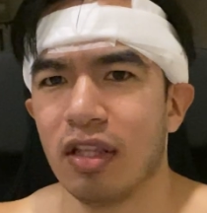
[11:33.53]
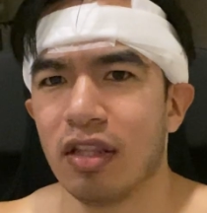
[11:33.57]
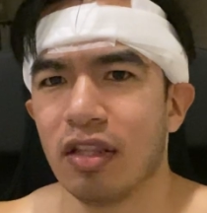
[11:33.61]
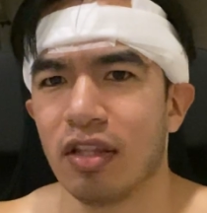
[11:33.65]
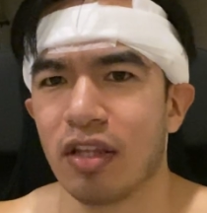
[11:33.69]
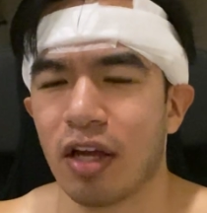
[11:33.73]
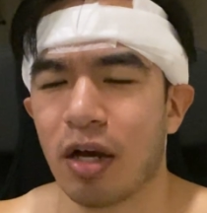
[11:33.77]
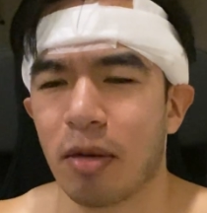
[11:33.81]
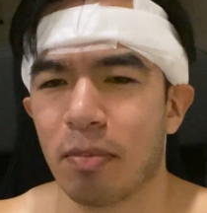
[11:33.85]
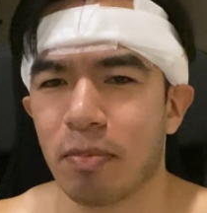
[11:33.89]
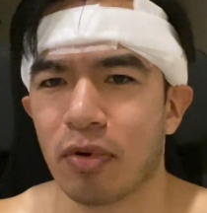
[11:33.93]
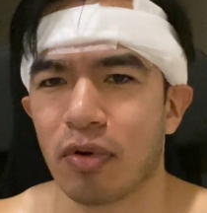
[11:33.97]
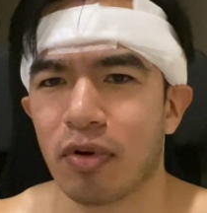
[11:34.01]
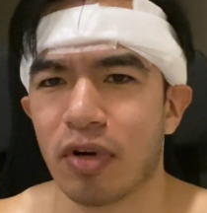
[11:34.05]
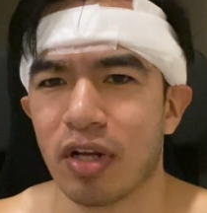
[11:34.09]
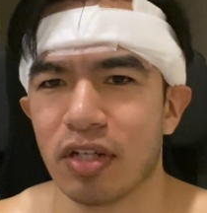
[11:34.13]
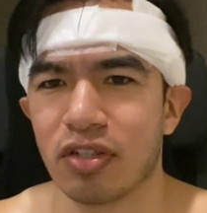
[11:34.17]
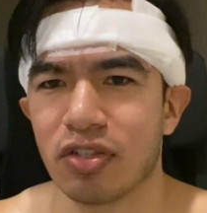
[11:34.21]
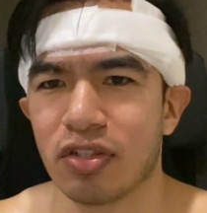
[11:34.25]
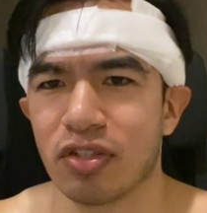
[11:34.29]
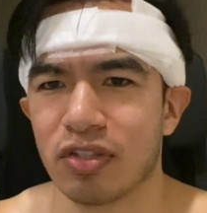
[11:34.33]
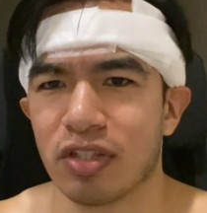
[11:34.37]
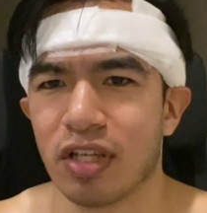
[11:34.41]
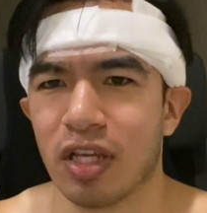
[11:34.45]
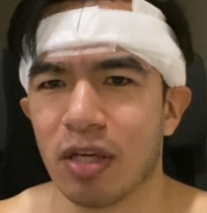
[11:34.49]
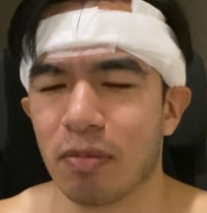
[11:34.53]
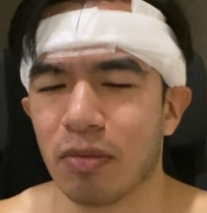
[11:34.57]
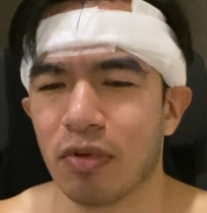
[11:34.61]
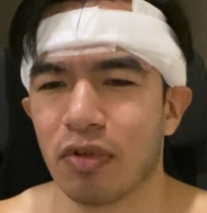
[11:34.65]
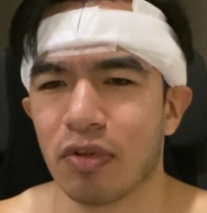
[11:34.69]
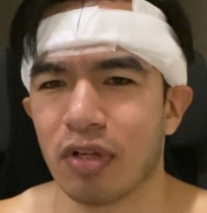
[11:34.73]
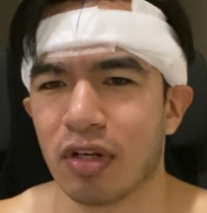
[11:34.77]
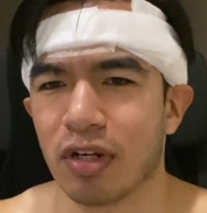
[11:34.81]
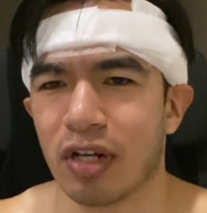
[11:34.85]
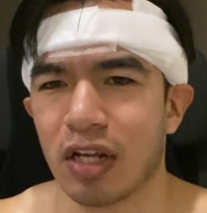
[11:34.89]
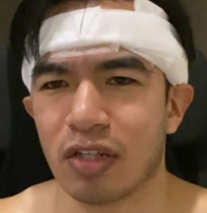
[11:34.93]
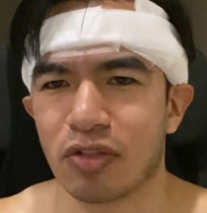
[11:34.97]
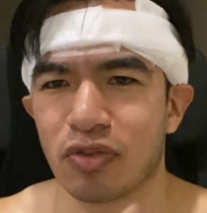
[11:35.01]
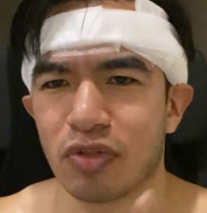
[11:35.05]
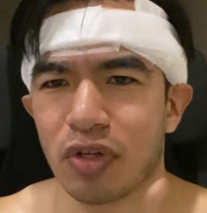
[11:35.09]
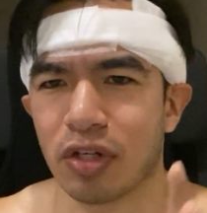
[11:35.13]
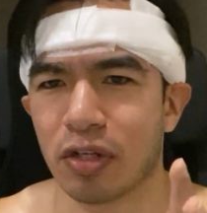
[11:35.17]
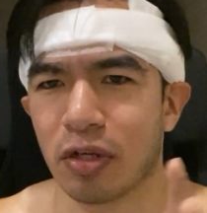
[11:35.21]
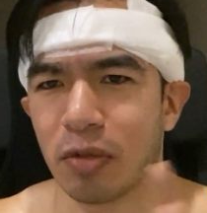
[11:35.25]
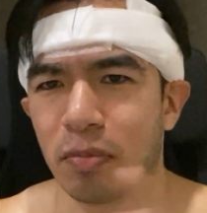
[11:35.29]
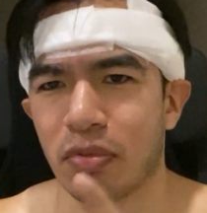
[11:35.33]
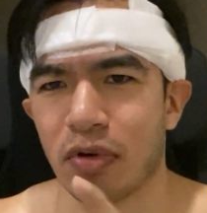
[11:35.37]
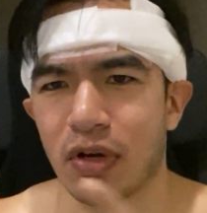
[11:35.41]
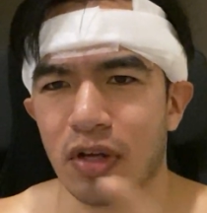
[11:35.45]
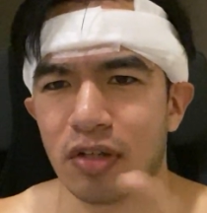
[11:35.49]
the operation table, they're not trying
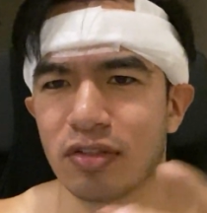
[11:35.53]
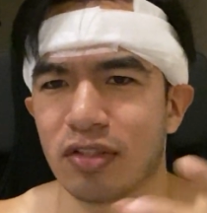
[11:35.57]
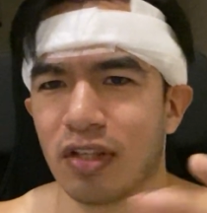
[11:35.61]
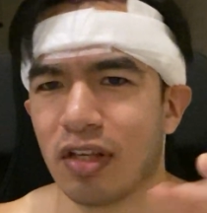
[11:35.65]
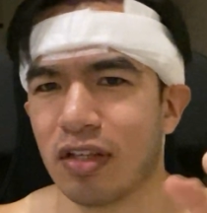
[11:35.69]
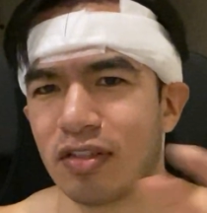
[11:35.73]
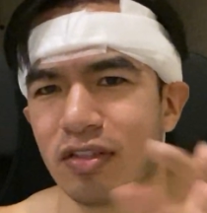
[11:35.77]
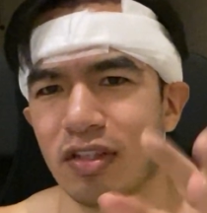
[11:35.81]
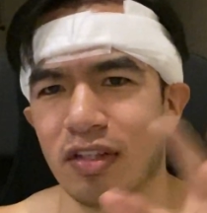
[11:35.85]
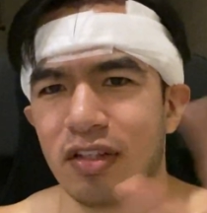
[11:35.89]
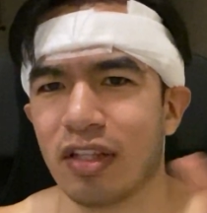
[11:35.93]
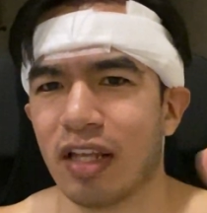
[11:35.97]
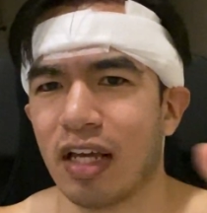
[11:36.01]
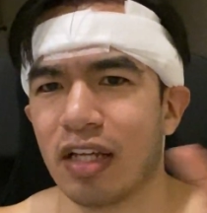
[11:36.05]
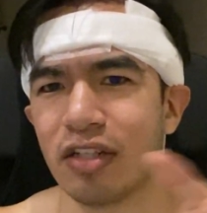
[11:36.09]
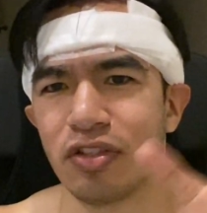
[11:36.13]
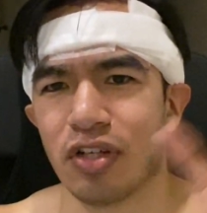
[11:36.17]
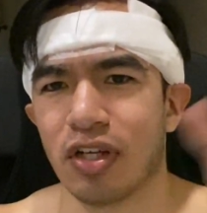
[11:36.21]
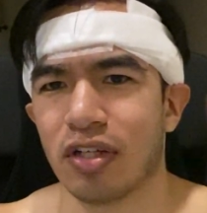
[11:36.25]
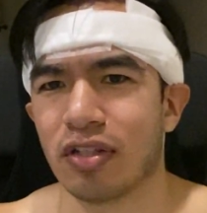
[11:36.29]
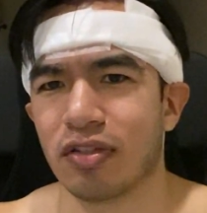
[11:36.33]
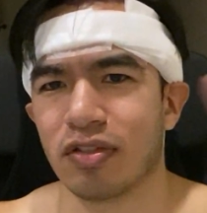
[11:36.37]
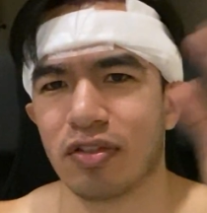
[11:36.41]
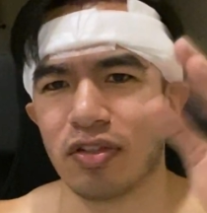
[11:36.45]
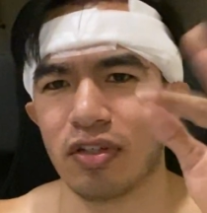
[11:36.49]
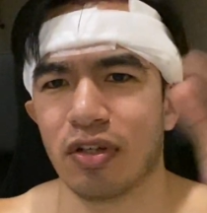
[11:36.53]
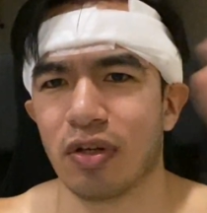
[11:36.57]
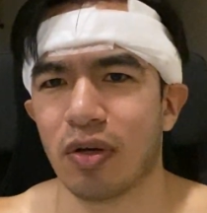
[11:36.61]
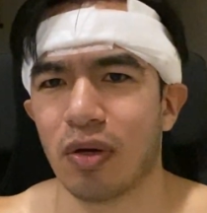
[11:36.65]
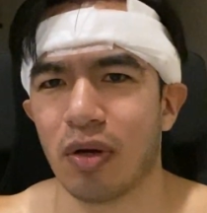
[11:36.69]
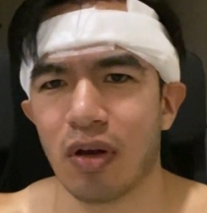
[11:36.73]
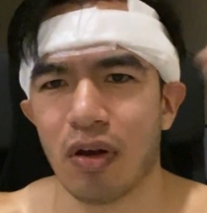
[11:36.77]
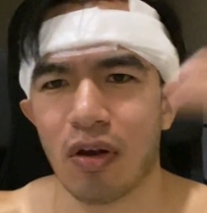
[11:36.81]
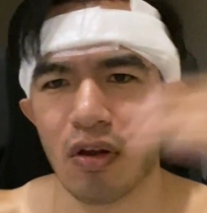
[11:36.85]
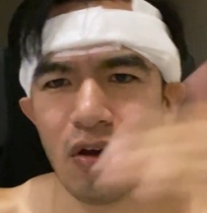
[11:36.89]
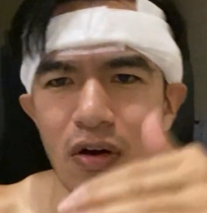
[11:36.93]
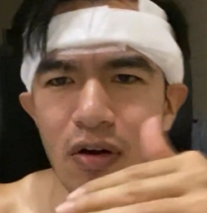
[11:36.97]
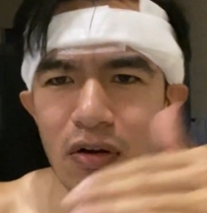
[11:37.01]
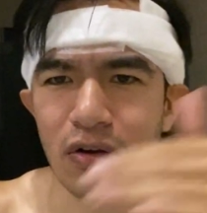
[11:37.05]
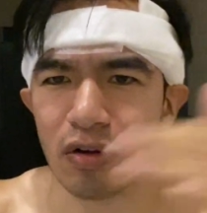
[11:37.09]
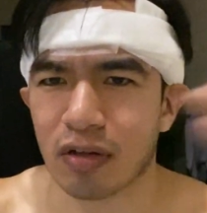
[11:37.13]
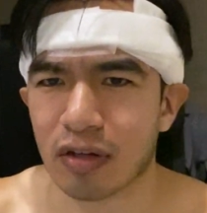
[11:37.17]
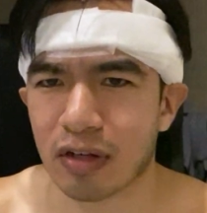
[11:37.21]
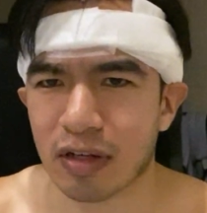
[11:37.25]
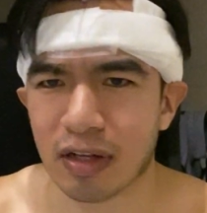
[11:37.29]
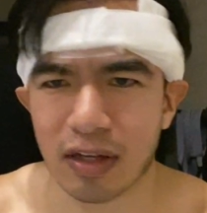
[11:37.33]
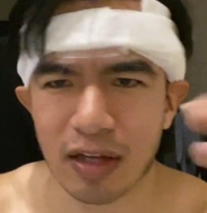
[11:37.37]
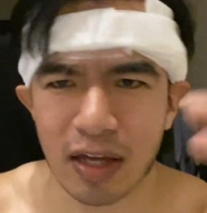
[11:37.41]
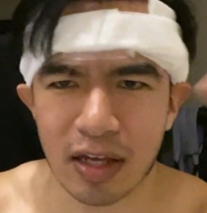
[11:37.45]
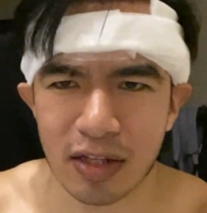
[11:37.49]
to process and digest, a
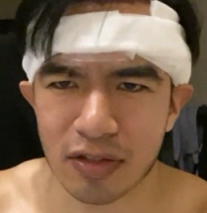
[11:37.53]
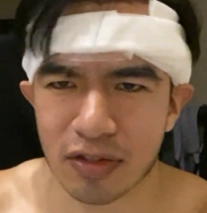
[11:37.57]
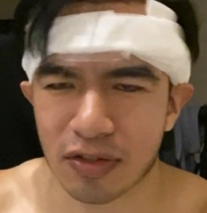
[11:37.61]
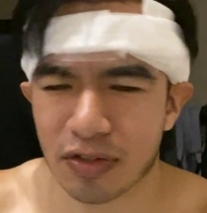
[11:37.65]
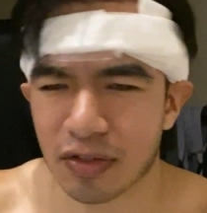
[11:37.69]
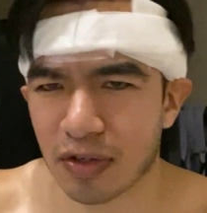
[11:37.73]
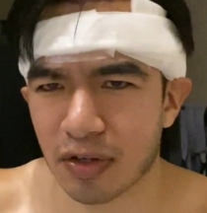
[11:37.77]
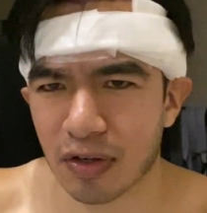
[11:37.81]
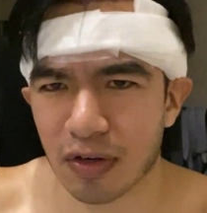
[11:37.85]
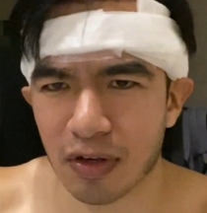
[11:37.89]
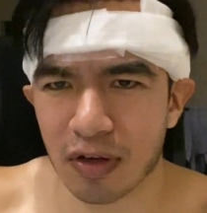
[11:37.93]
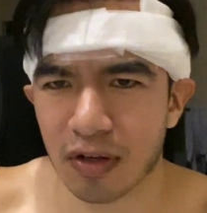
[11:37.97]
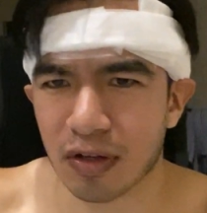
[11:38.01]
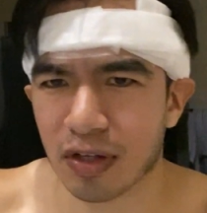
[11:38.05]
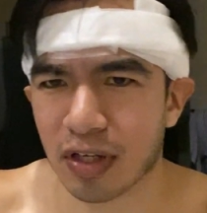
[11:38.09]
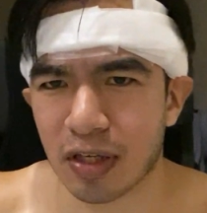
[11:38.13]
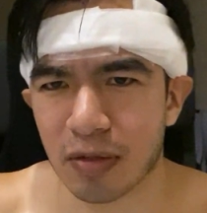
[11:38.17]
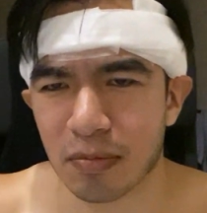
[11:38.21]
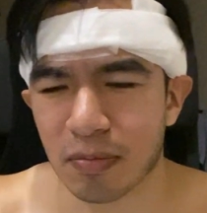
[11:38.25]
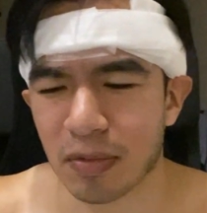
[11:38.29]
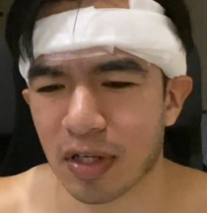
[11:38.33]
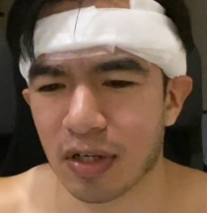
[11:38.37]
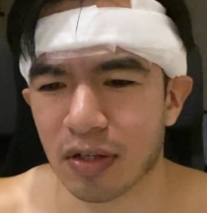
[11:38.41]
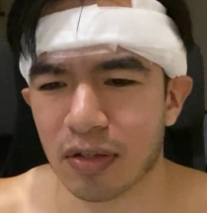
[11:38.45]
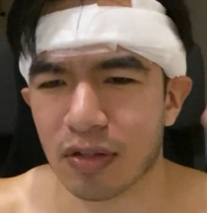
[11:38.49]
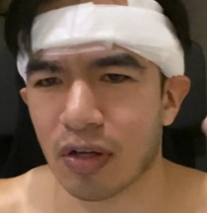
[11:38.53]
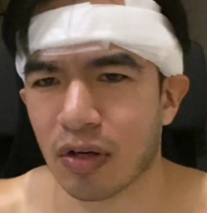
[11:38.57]
long answer, long email.